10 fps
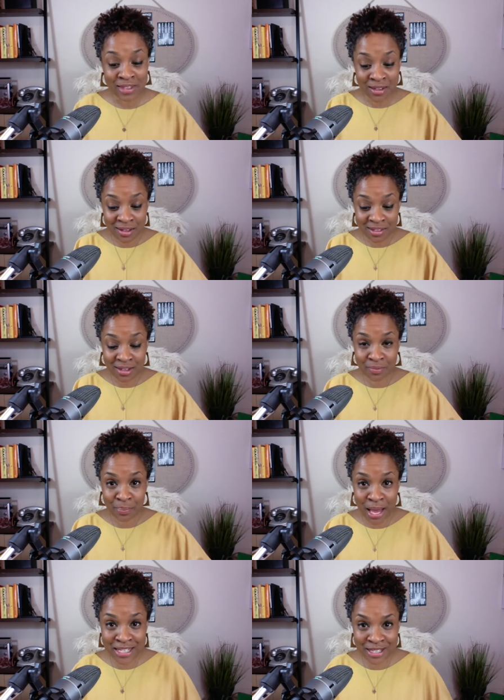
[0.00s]
the, the
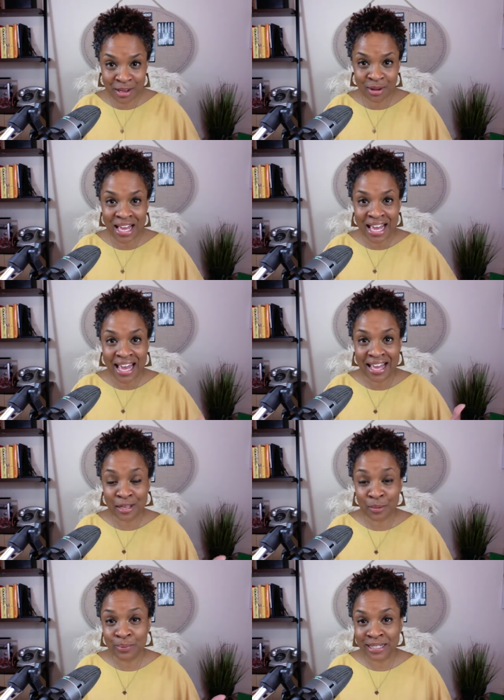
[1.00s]
puzzle and
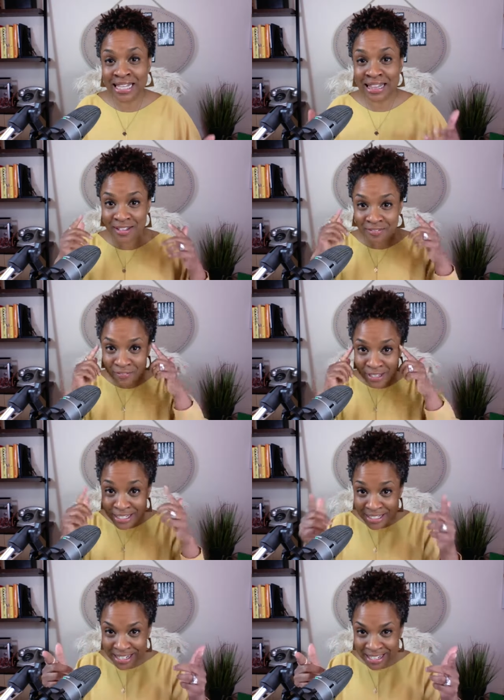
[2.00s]
complete the
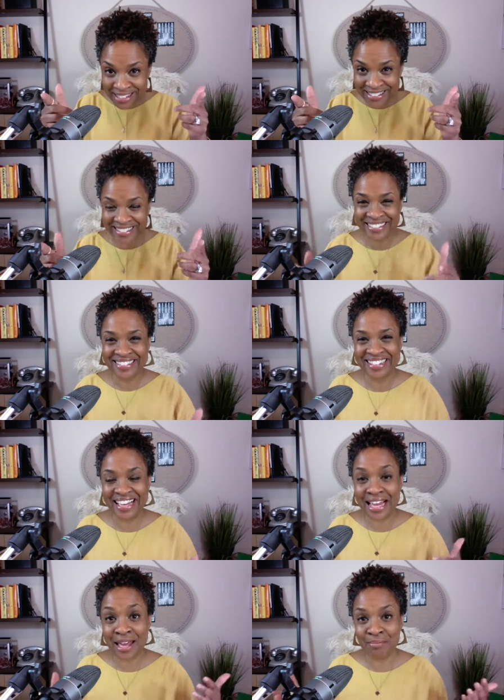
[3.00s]
vision
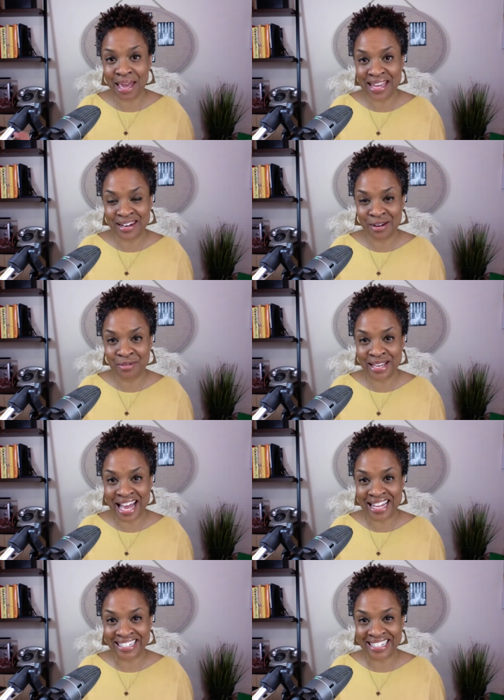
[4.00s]
and make it a
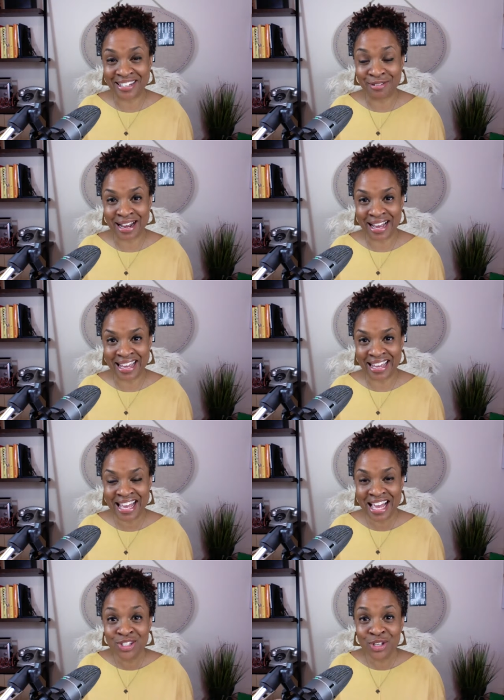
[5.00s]
reality, right?
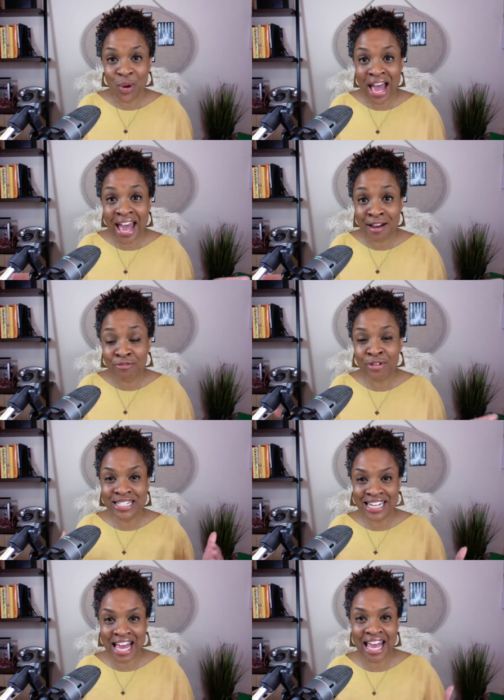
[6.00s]
So
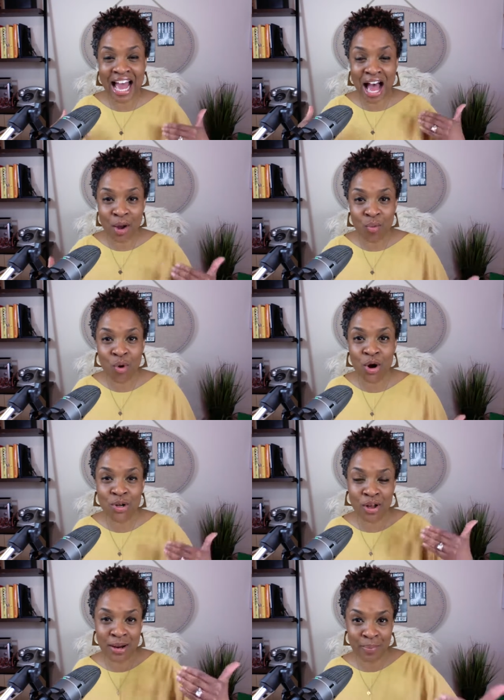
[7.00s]
every day I
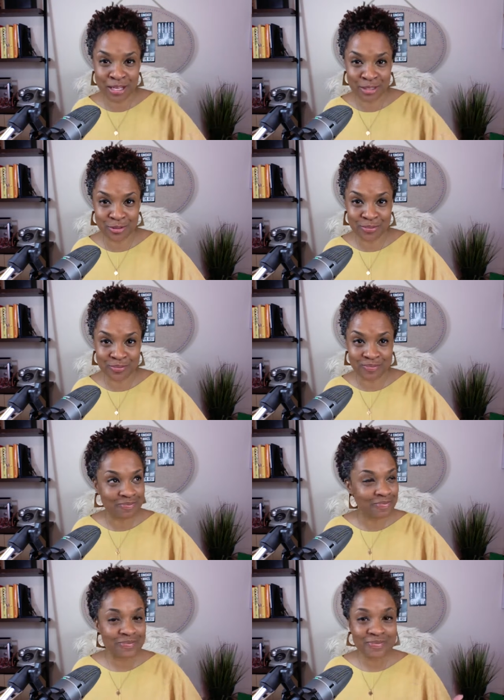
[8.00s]
work on a puzzle.
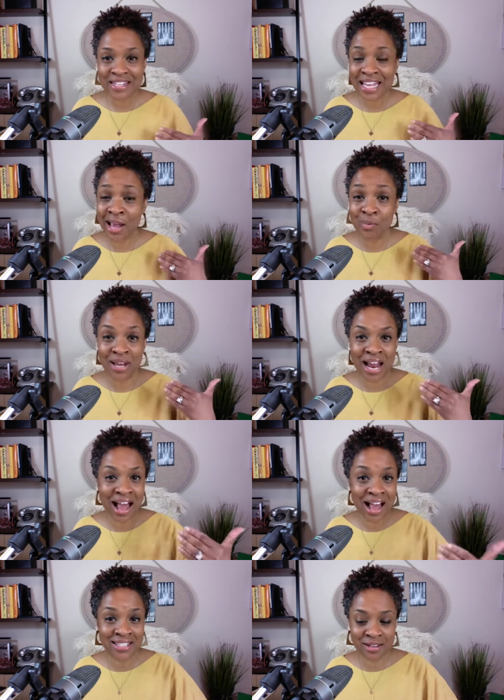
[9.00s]
And when
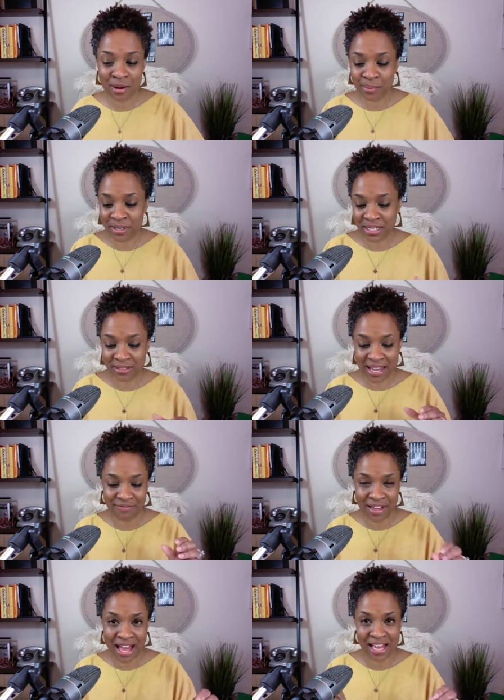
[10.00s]
I start putting like
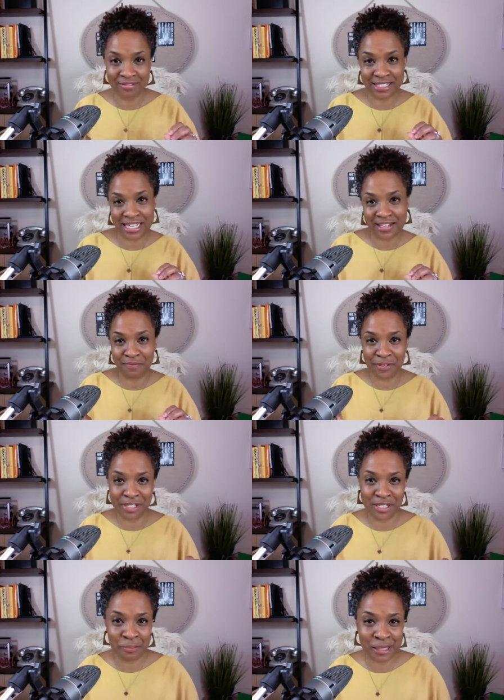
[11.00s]
five, ten,
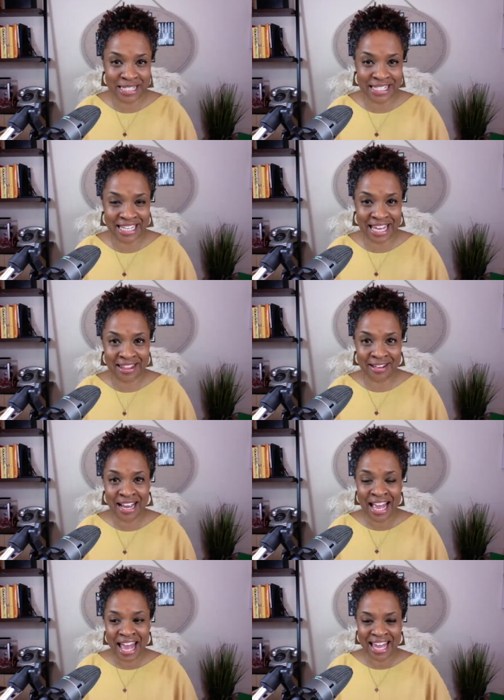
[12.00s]
fifteen pieces
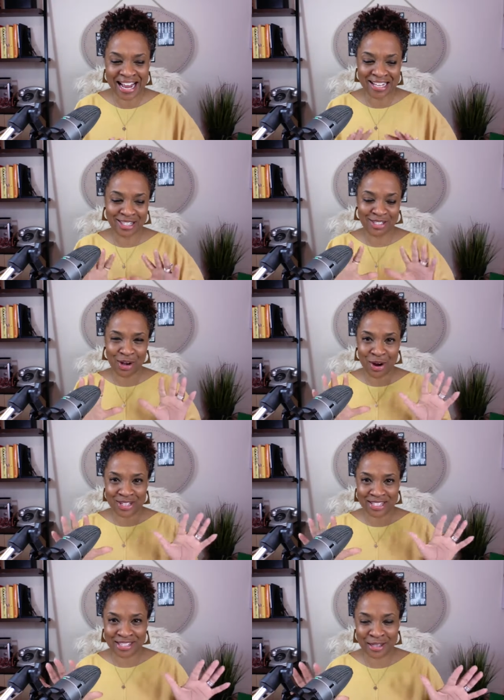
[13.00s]
together, and I
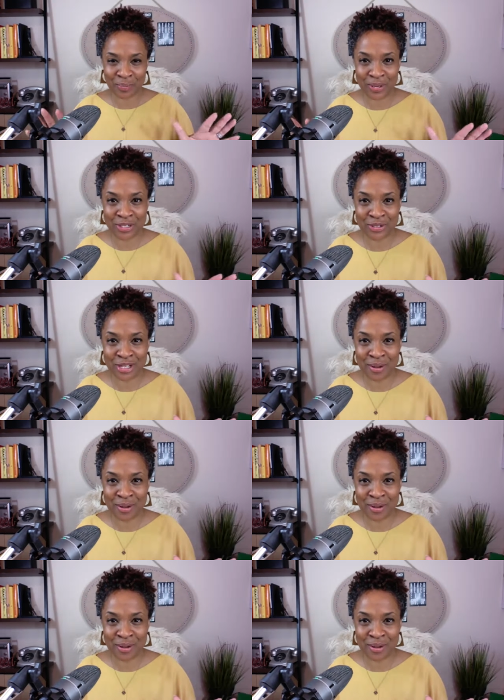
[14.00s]
start to see the picture